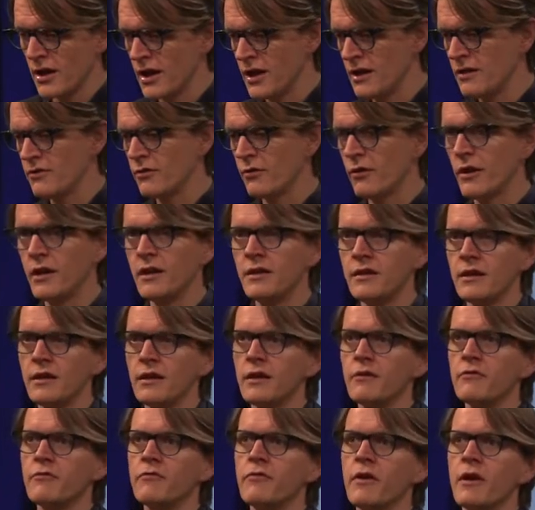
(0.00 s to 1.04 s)
in the, in
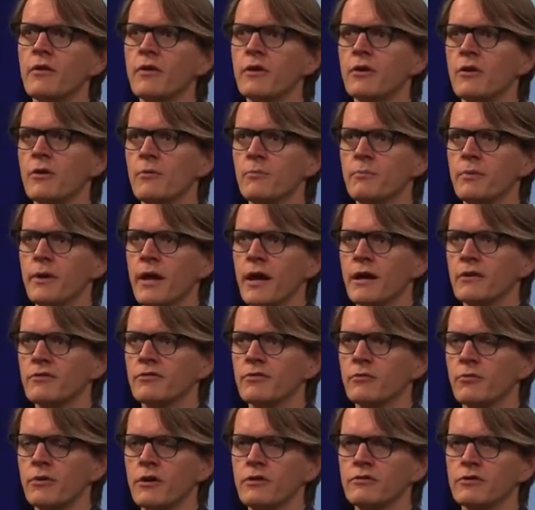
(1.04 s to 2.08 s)
the very
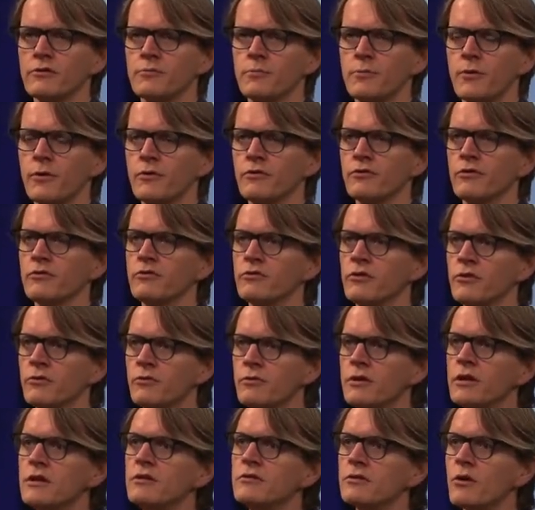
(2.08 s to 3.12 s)
complex research process, you
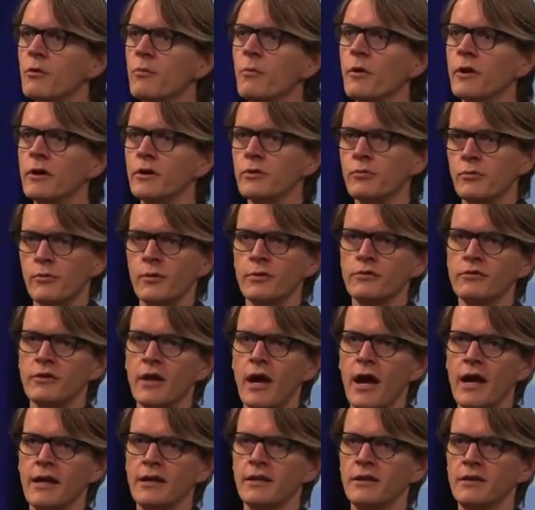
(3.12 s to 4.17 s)
need someone who is
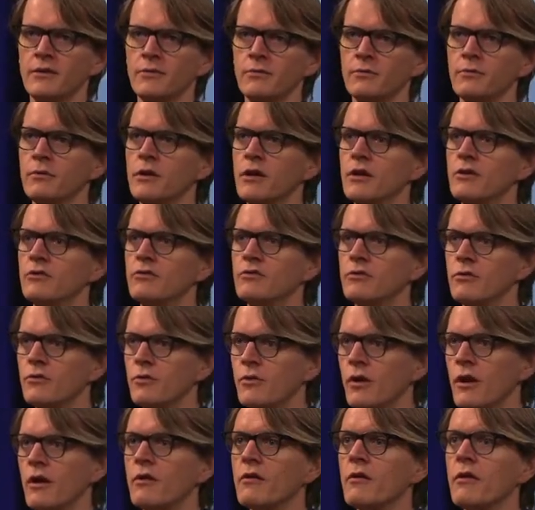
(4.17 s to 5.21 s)
guiding you
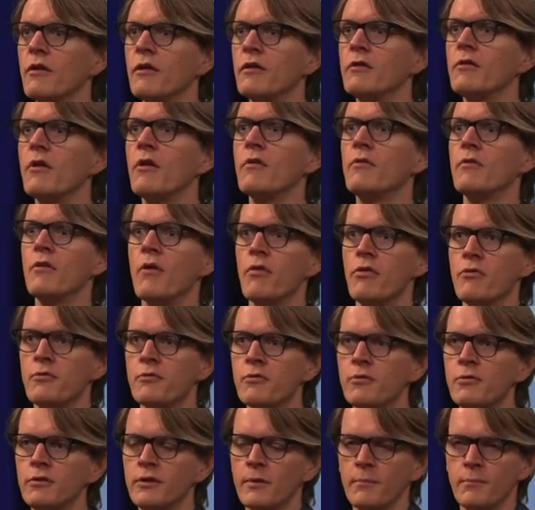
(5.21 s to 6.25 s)
to, uh, uh
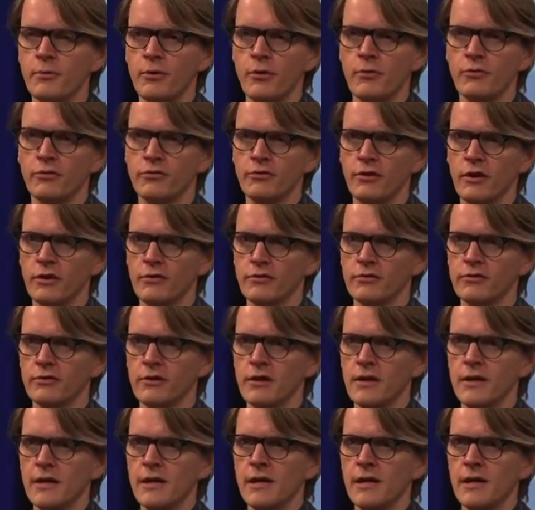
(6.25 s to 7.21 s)
through the process.